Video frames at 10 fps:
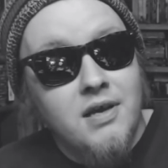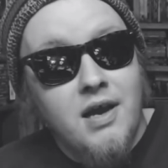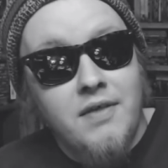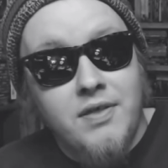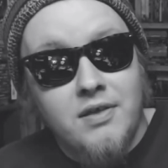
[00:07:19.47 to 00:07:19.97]

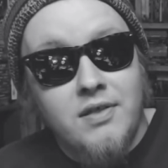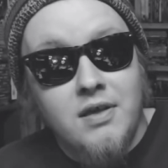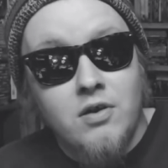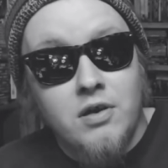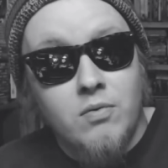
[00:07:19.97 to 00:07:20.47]
I think they
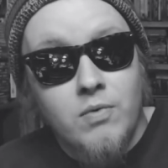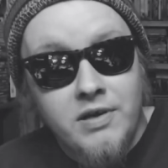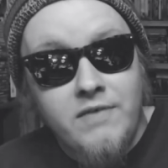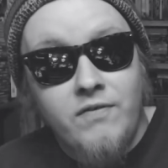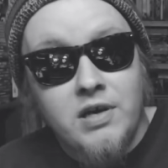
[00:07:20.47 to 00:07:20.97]
look
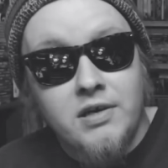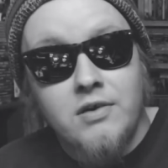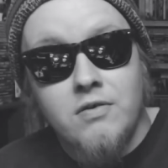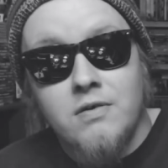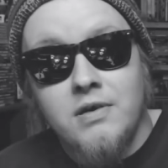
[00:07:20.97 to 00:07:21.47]
really fucking
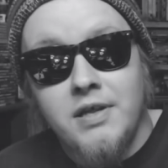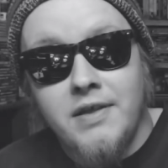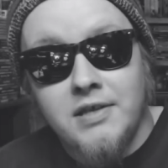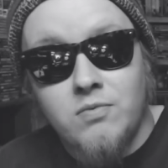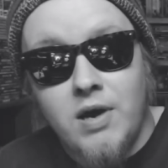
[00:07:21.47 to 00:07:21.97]
cool, and
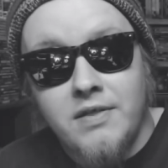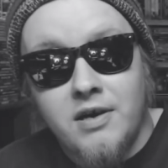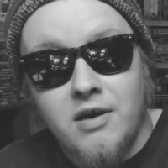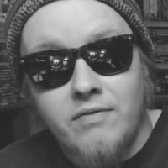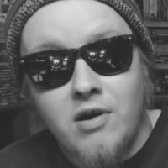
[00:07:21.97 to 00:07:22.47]
that's why the
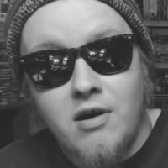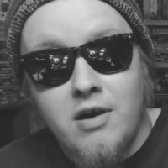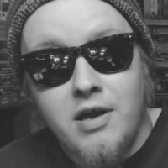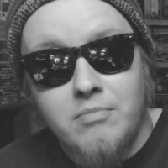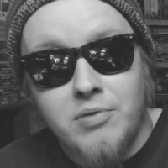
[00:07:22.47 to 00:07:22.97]
cover art
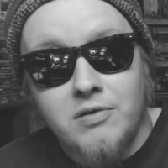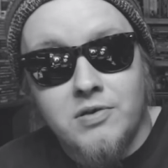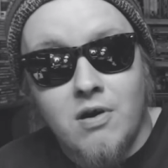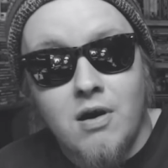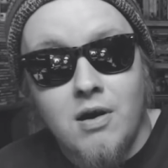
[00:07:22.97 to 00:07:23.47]
and
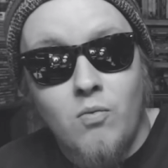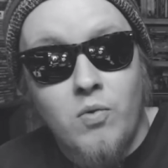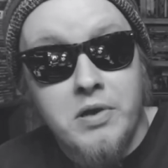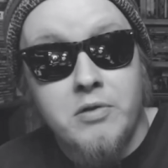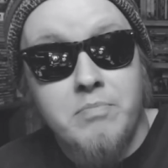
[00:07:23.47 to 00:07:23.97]
poster art
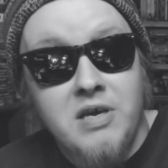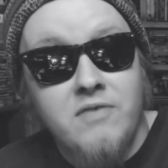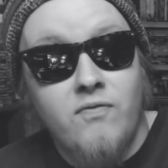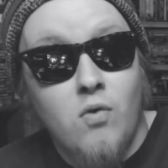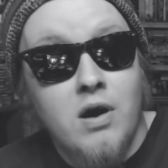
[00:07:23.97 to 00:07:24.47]
will be
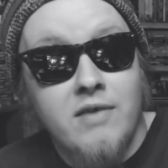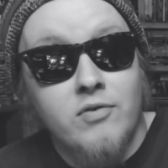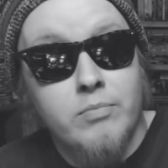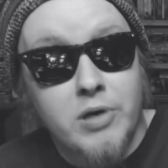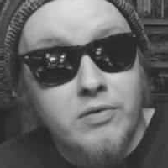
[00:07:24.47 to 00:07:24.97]
forever
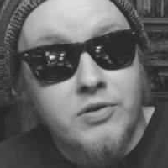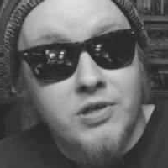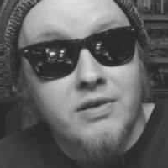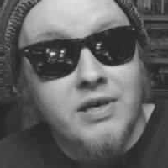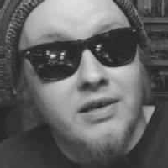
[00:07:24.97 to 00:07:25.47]
bone chilling.